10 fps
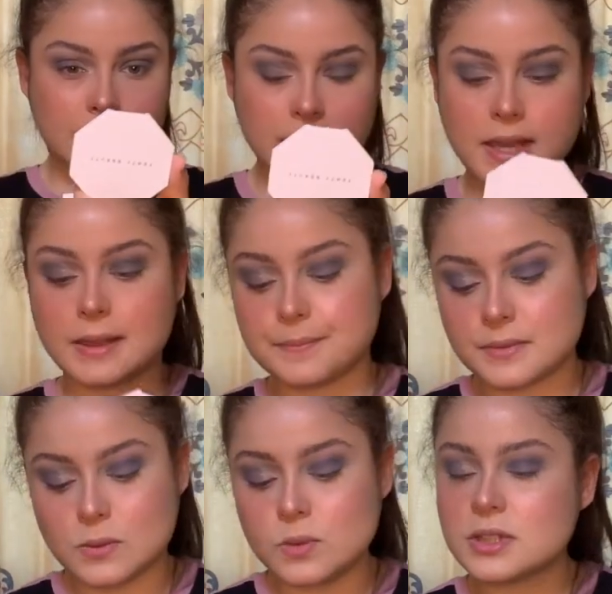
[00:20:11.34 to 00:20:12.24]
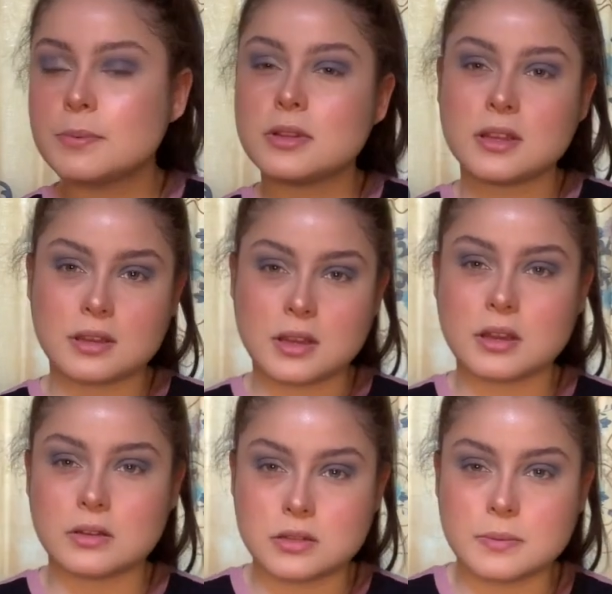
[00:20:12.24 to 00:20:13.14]
Yeah, once I put the other
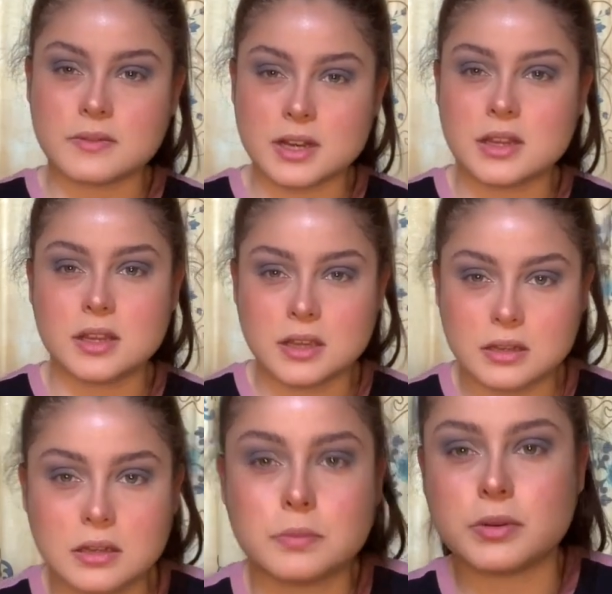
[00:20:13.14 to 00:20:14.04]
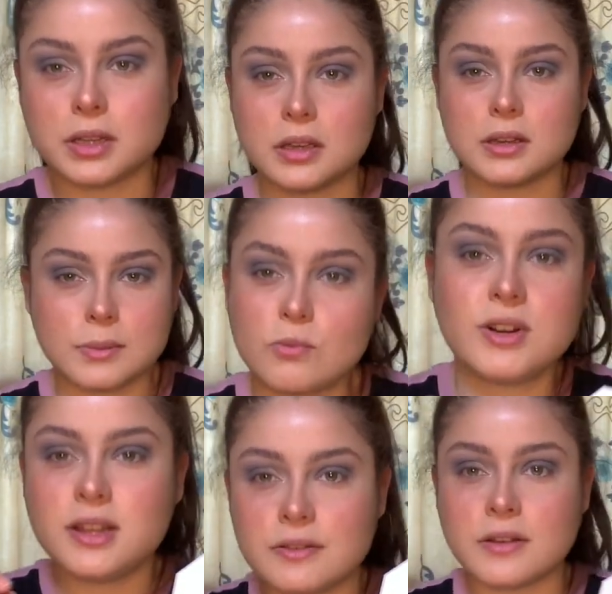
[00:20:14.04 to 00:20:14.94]
colour on top of that, I think it'll look pretty good. I'm
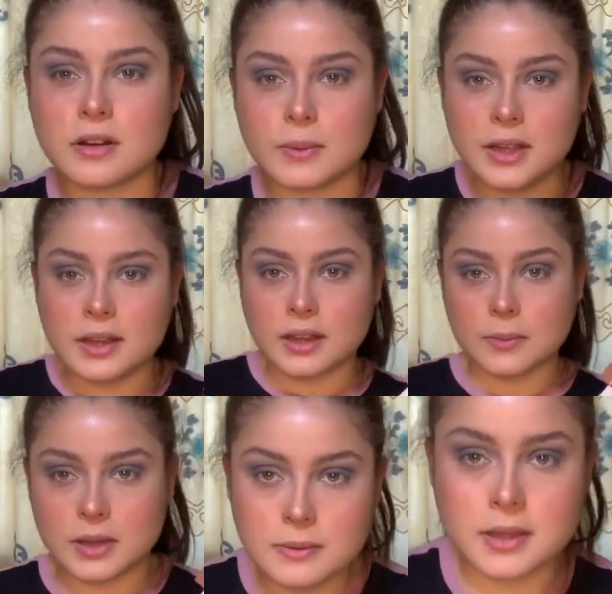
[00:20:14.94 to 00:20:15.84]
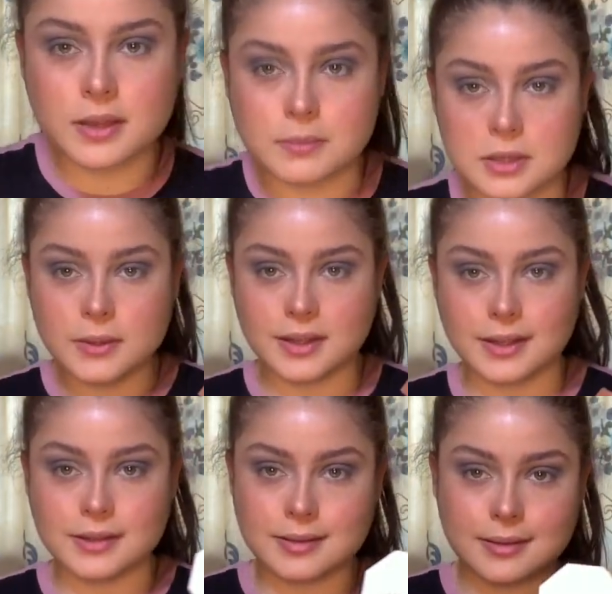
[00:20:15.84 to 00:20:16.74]
really far away again. Why do I keep doing
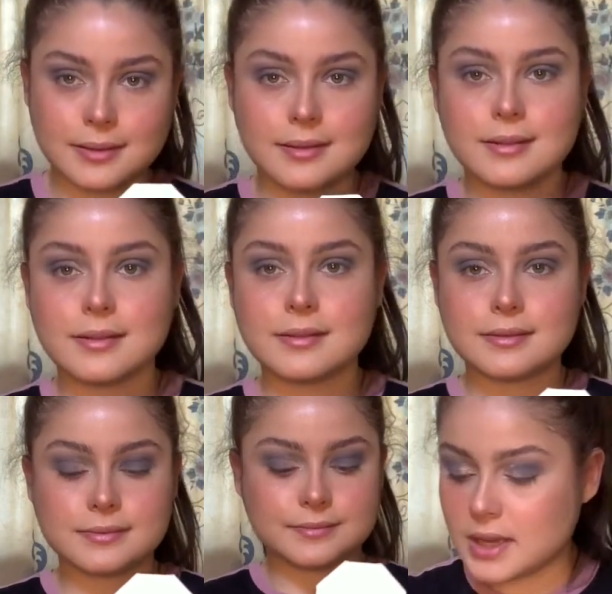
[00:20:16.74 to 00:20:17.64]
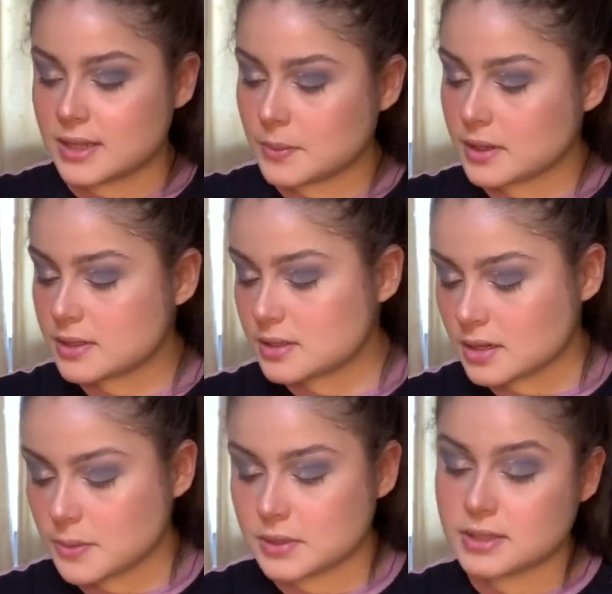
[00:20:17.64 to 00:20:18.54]
this? And then we're going to
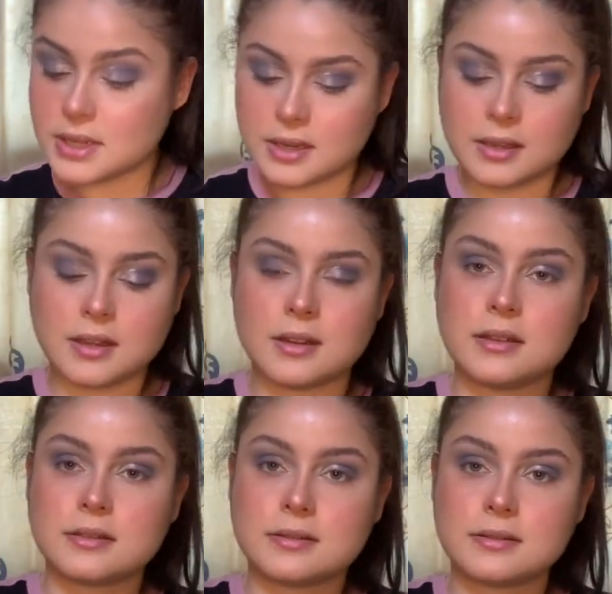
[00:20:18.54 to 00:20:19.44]
start with the second colour.